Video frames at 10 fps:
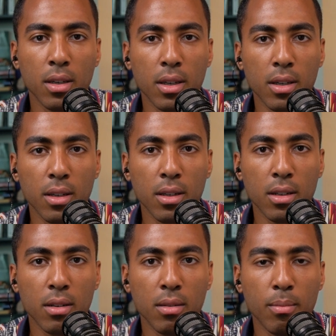
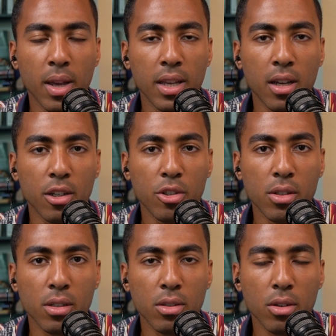in many
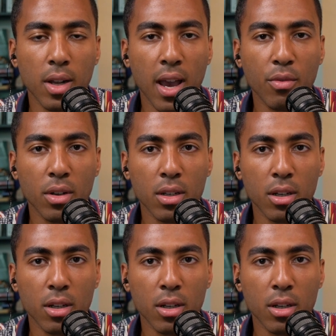countries, in certain African